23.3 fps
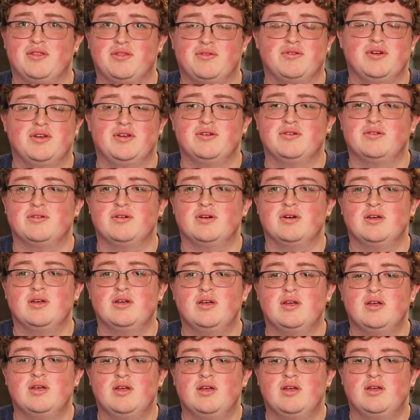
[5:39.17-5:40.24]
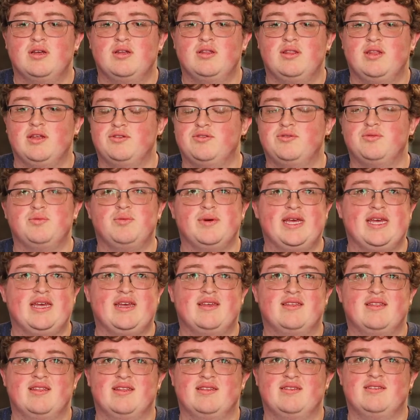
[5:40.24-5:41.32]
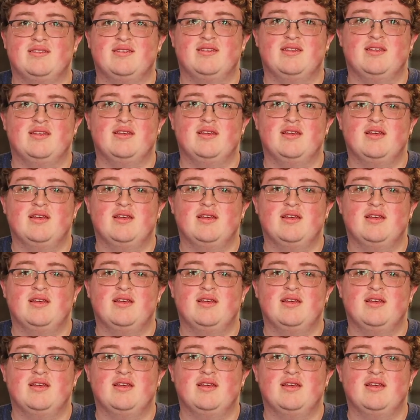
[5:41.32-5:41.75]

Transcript: through this week, this